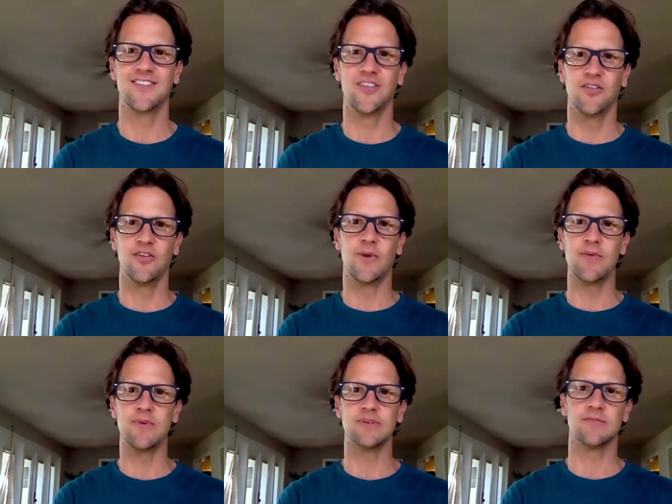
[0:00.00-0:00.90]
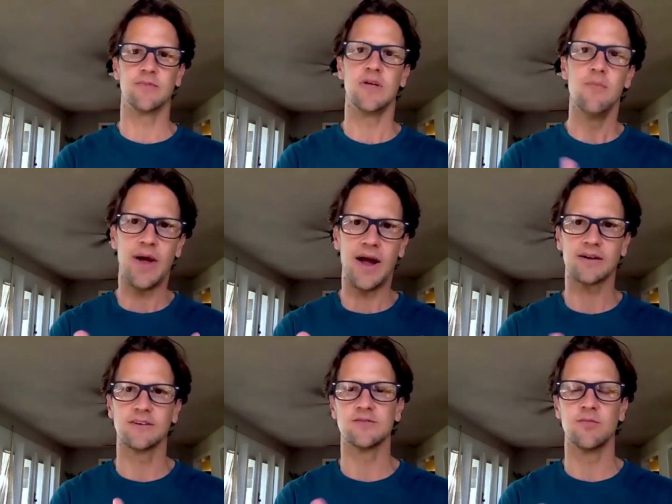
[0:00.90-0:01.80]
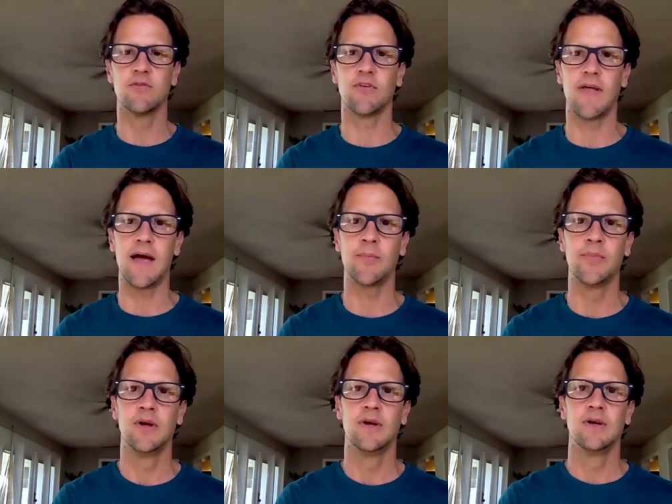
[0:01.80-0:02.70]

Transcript: And though there might be some impact and some overlap,